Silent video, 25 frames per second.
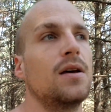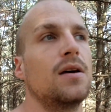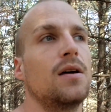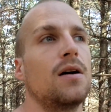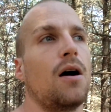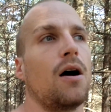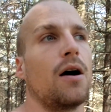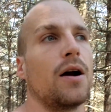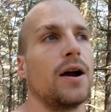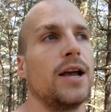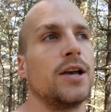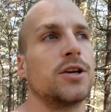
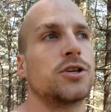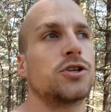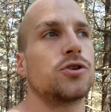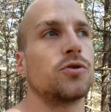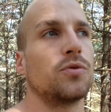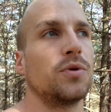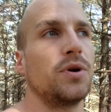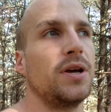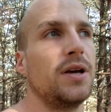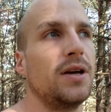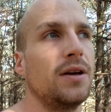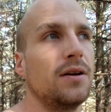Our
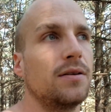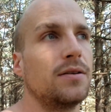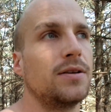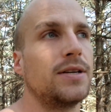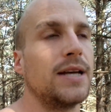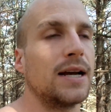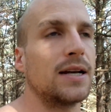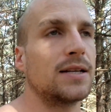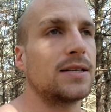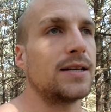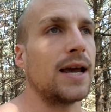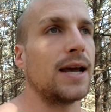history
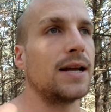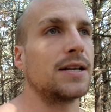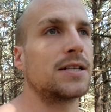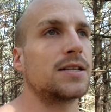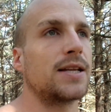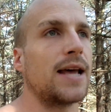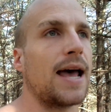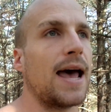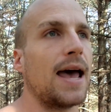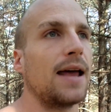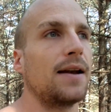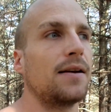dictates
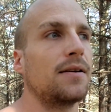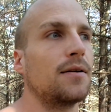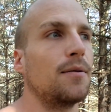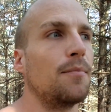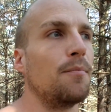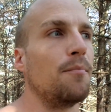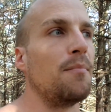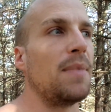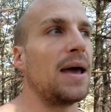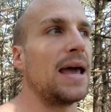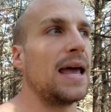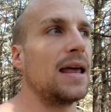that
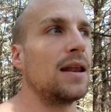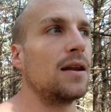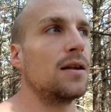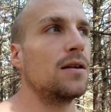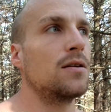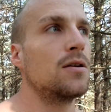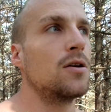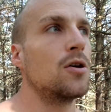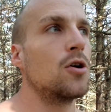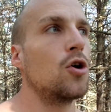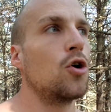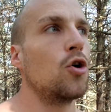
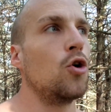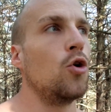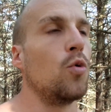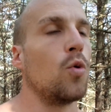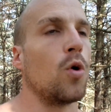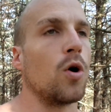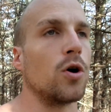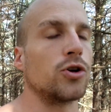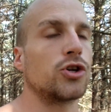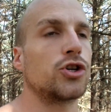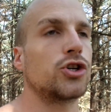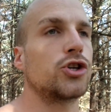men who
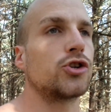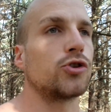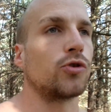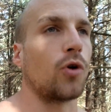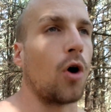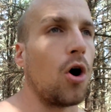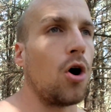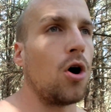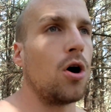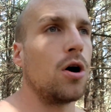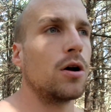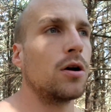are
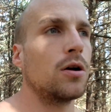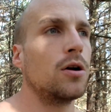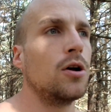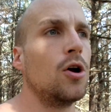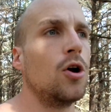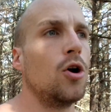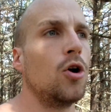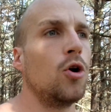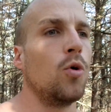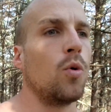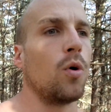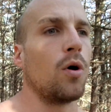strong,
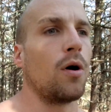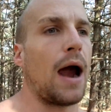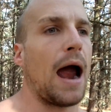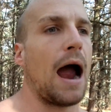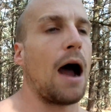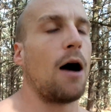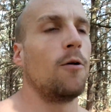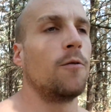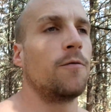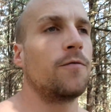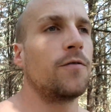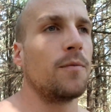who are
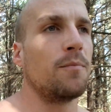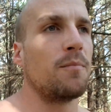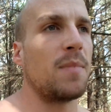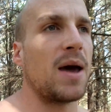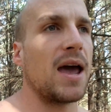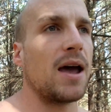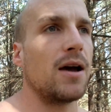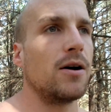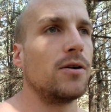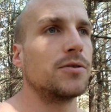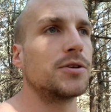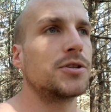alpha
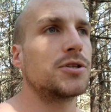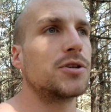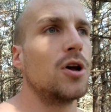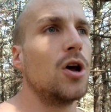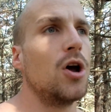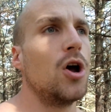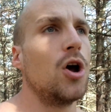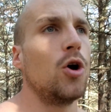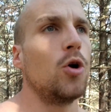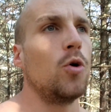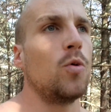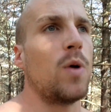males,
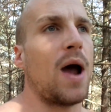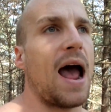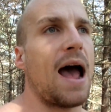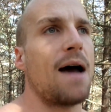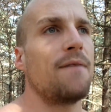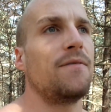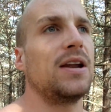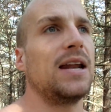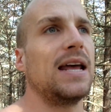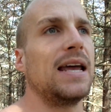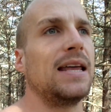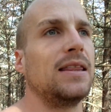who
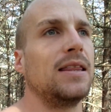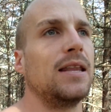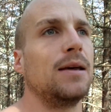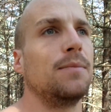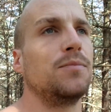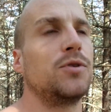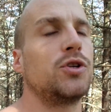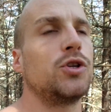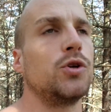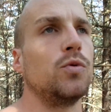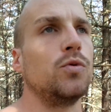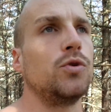have it in
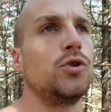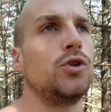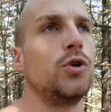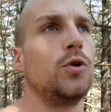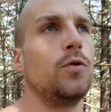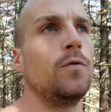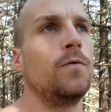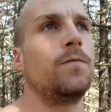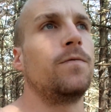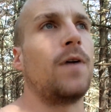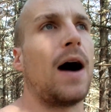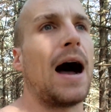them to
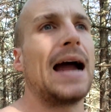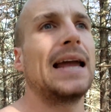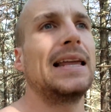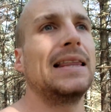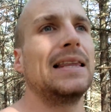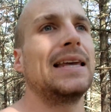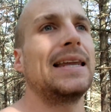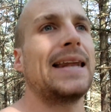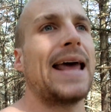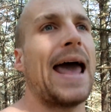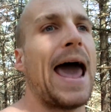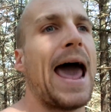do
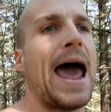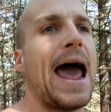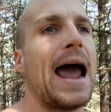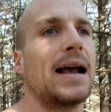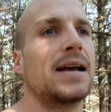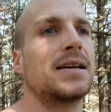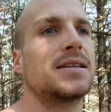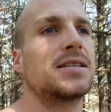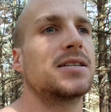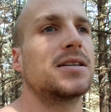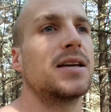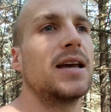violent
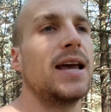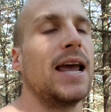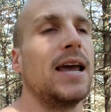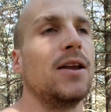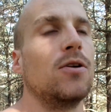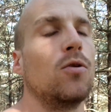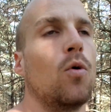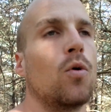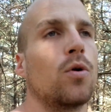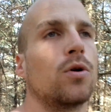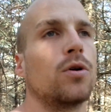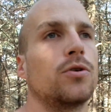acts in
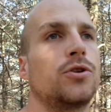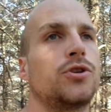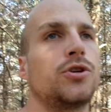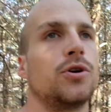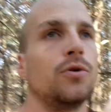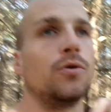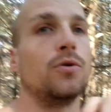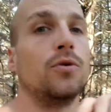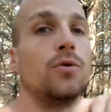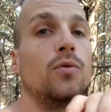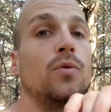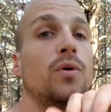order
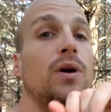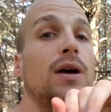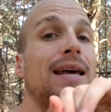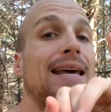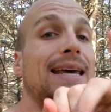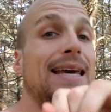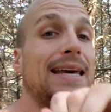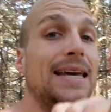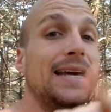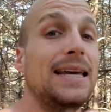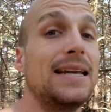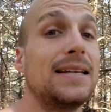to
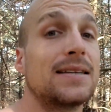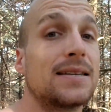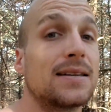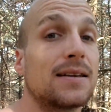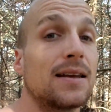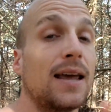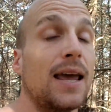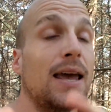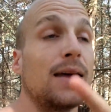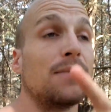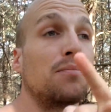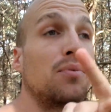eat
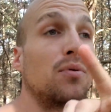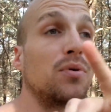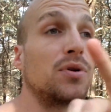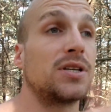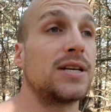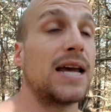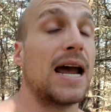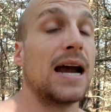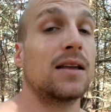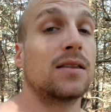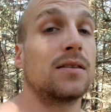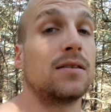and
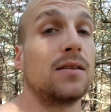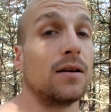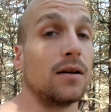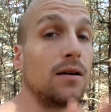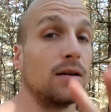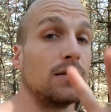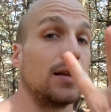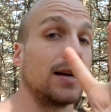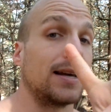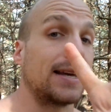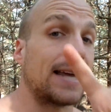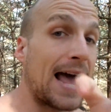protect
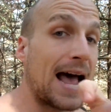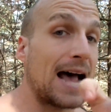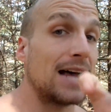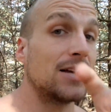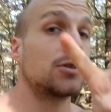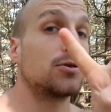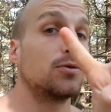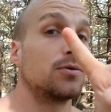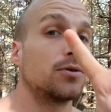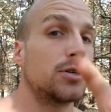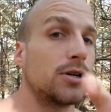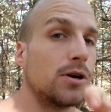the
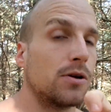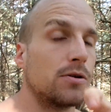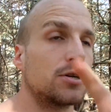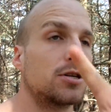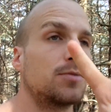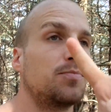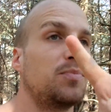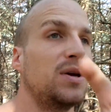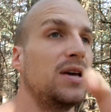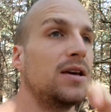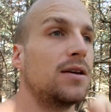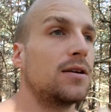castle, so to
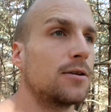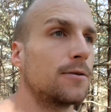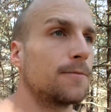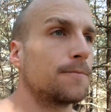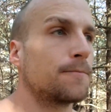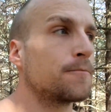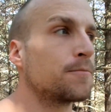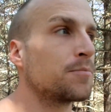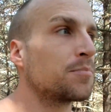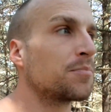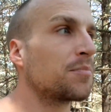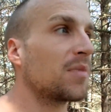speak,
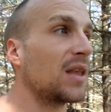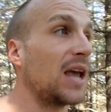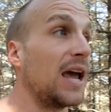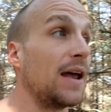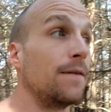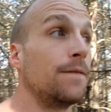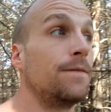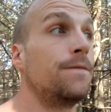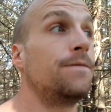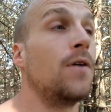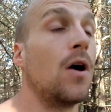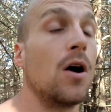
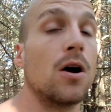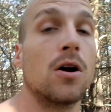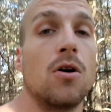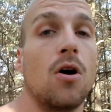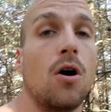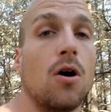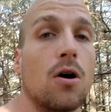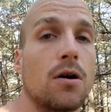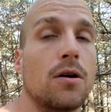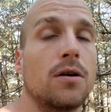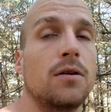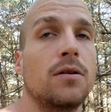and fuck
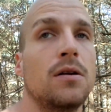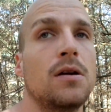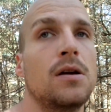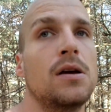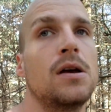hard,